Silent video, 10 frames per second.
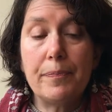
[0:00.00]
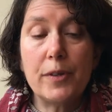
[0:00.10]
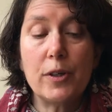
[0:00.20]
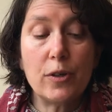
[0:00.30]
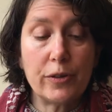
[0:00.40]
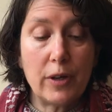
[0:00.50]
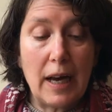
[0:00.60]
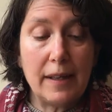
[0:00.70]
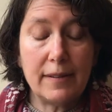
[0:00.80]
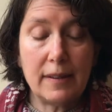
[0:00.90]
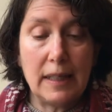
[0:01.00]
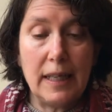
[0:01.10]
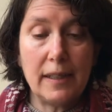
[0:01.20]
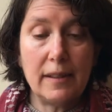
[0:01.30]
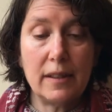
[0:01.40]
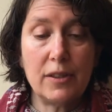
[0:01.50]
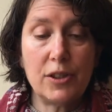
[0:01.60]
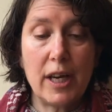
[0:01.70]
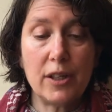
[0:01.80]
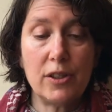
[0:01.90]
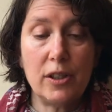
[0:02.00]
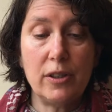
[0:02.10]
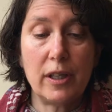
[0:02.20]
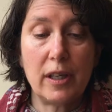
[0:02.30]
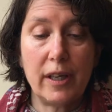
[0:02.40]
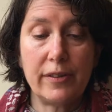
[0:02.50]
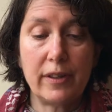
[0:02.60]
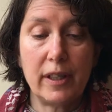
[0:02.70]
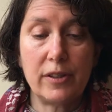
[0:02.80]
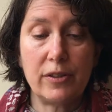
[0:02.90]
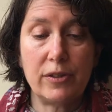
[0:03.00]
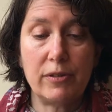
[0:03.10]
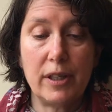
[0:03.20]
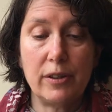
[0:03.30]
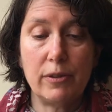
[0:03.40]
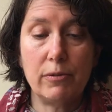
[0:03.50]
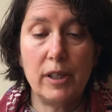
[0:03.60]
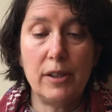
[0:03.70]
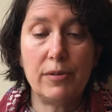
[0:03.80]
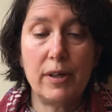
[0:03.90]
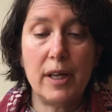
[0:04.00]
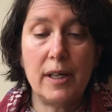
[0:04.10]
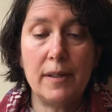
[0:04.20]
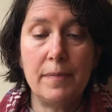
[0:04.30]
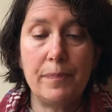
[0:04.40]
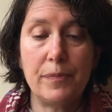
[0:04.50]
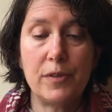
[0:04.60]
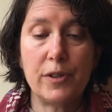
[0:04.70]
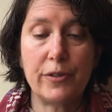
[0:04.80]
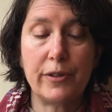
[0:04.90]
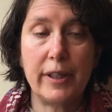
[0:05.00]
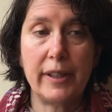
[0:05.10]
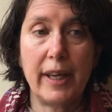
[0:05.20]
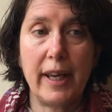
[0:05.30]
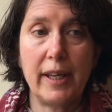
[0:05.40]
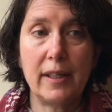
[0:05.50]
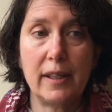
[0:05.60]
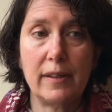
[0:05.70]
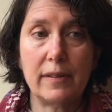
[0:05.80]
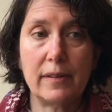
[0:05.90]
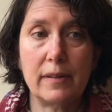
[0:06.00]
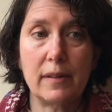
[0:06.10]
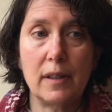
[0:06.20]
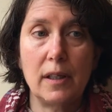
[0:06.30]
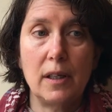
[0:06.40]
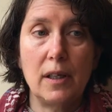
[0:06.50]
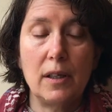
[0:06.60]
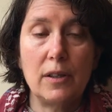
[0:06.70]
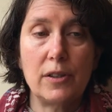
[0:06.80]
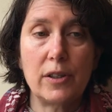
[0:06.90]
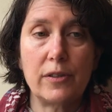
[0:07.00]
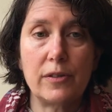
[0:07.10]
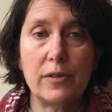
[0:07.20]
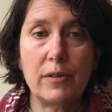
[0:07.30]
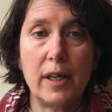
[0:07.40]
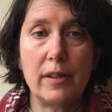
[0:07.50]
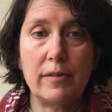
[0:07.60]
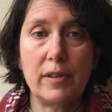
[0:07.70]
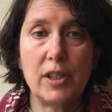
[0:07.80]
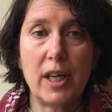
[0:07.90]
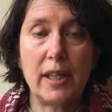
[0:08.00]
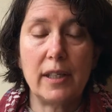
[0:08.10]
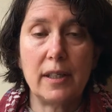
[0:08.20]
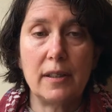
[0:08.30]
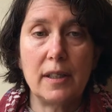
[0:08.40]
you can also isolate the contraction. You can isolate just around the urethra, just around the anus, just around the vagina.